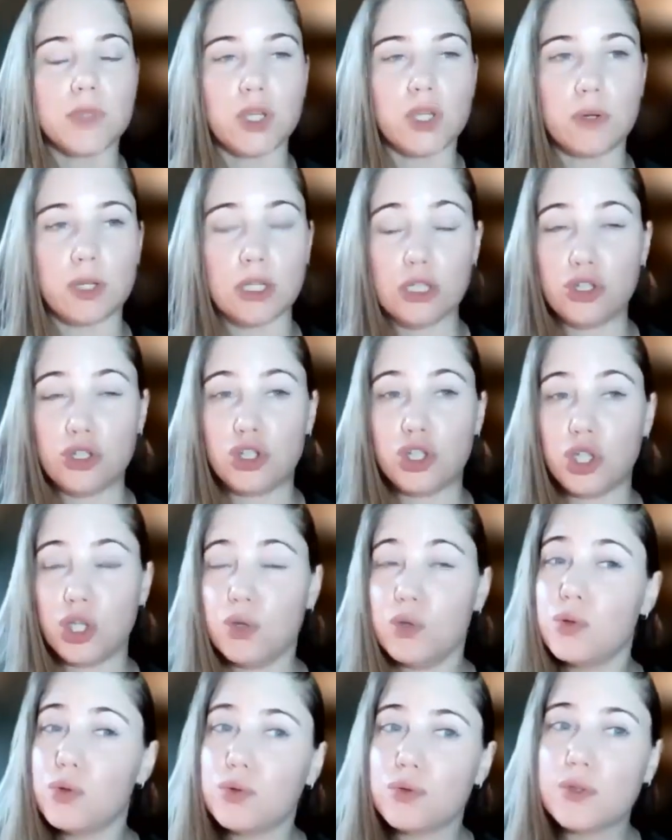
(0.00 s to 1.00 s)
can
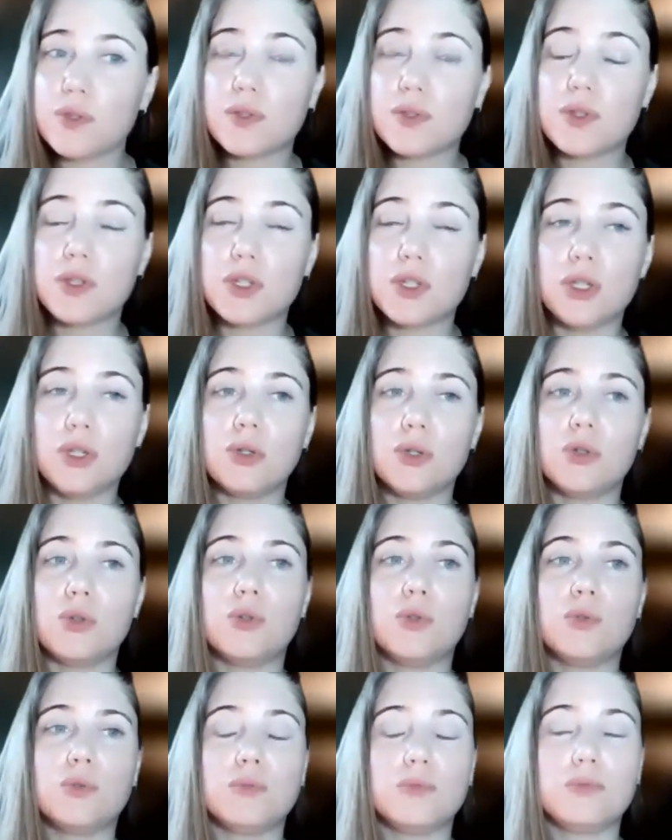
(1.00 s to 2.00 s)
choose
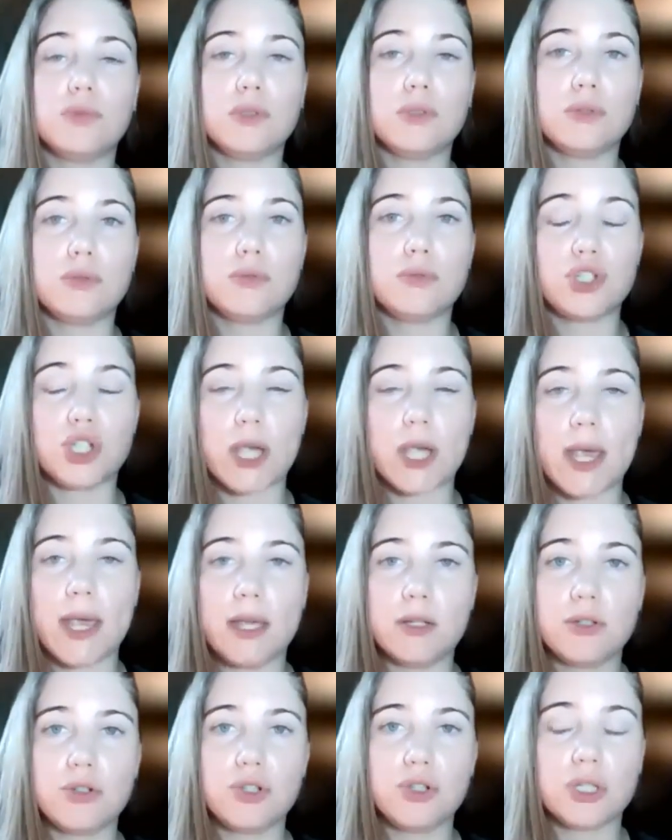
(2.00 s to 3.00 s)
to
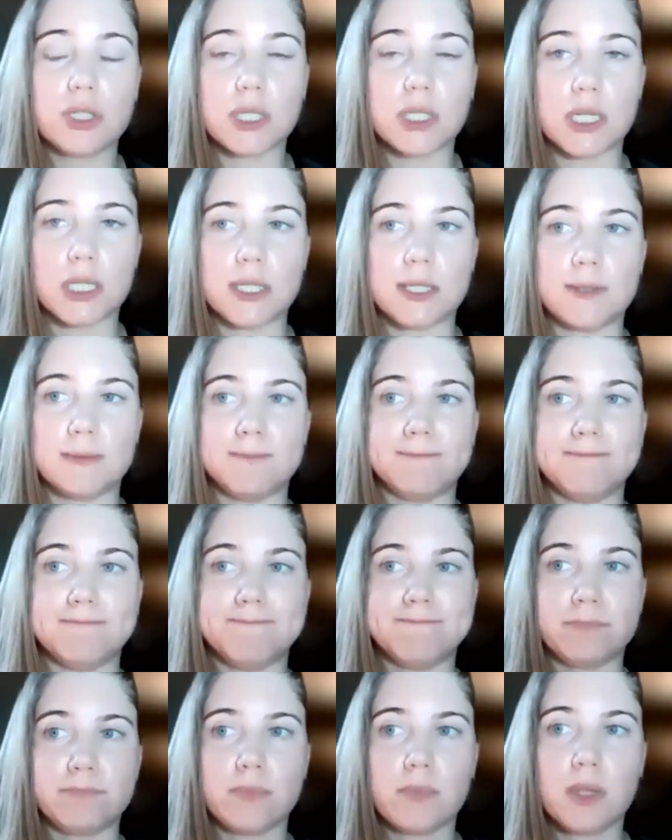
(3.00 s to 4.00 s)
change
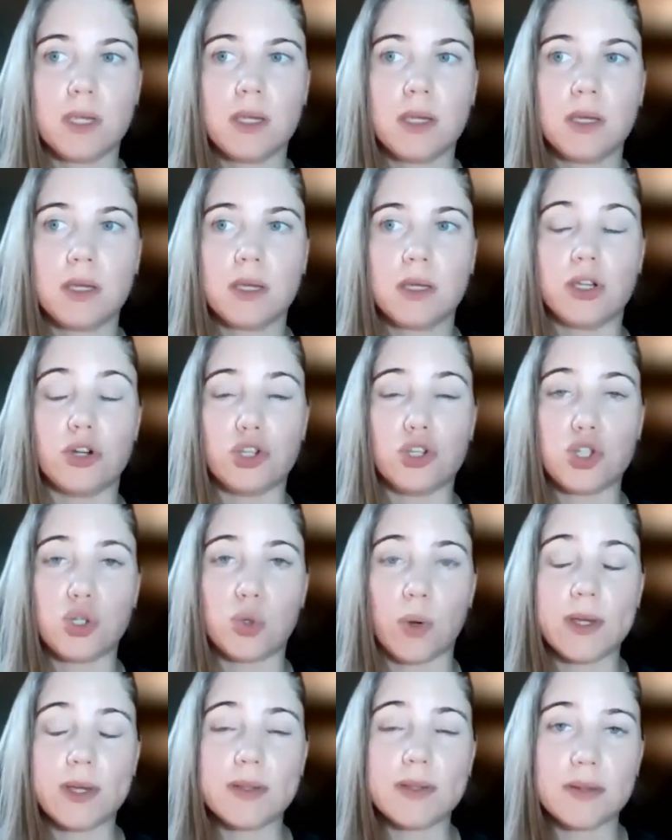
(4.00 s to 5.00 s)
your
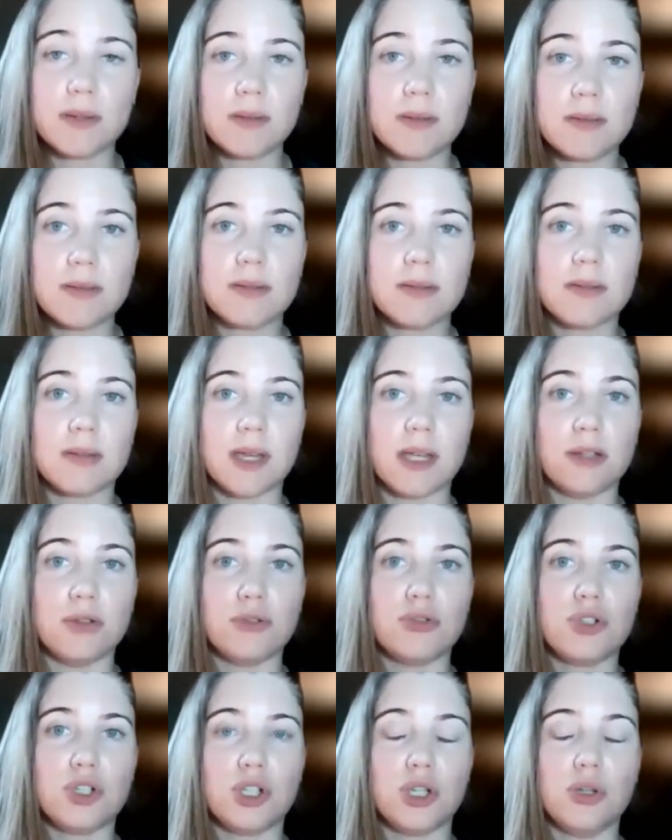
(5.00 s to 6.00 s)
choices
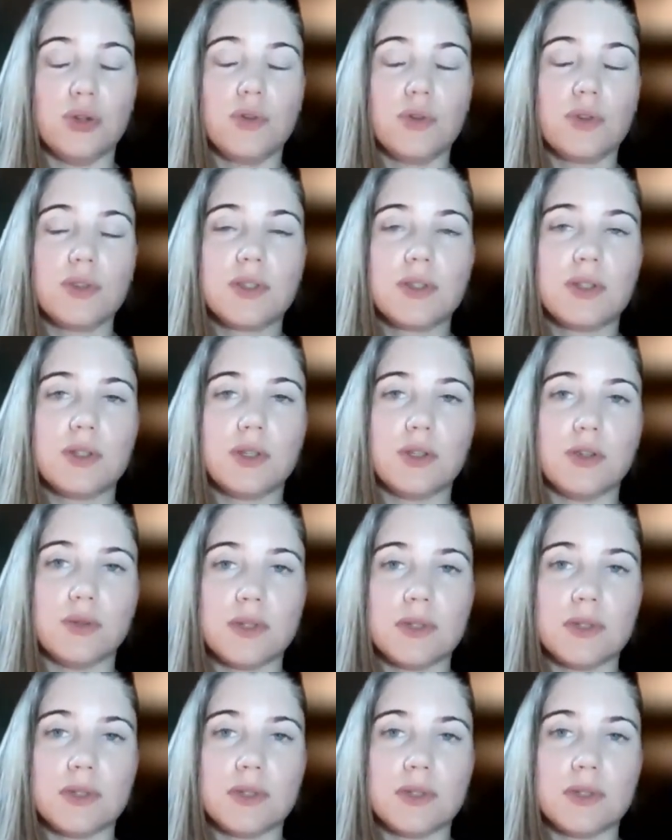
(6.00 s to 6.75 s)
and choose to